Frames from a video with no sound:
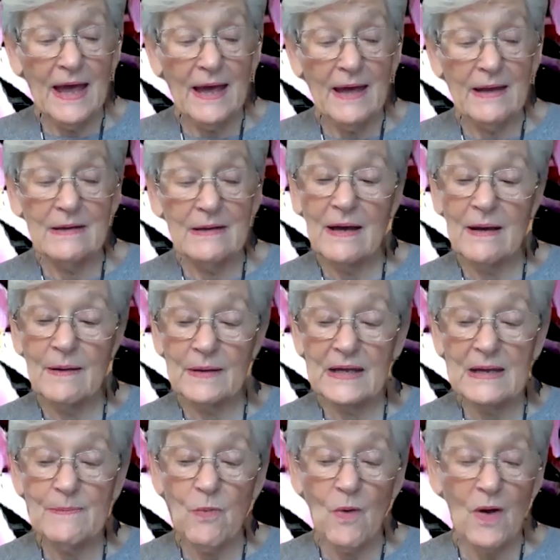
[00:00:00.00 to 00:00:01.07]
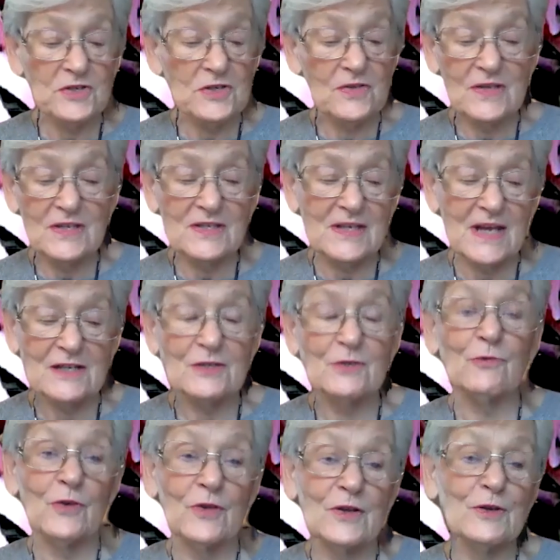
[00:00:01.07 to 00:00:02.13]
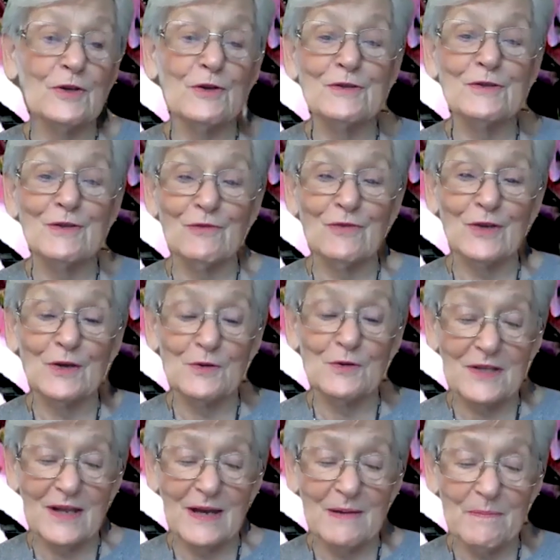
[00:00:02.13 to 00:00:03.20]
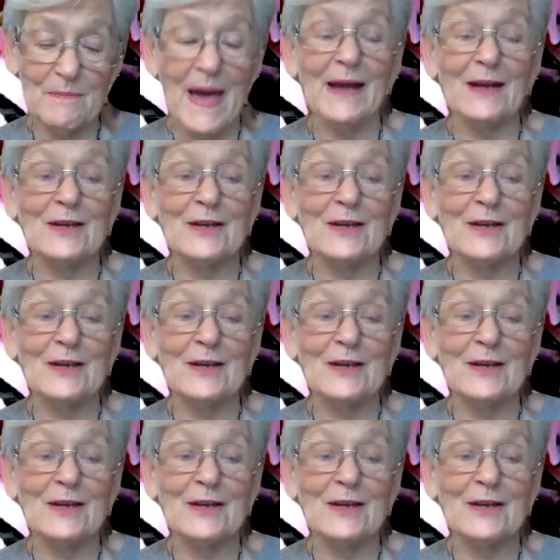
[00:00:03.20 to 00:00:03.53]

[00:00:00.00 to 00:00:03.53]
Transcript: and uh, keep watching this station for the news and views that impact